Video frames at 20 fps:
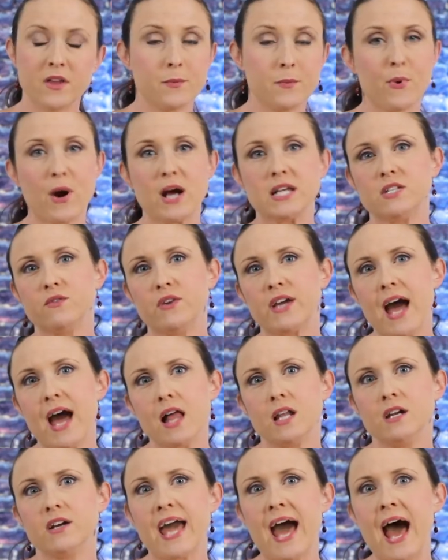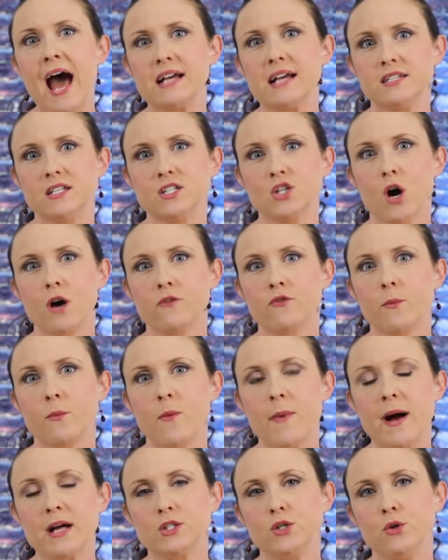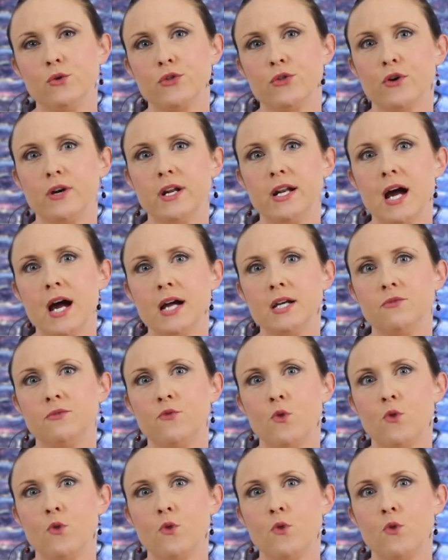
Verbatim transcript: The price of a gallon of gas has gone from about $2.39 to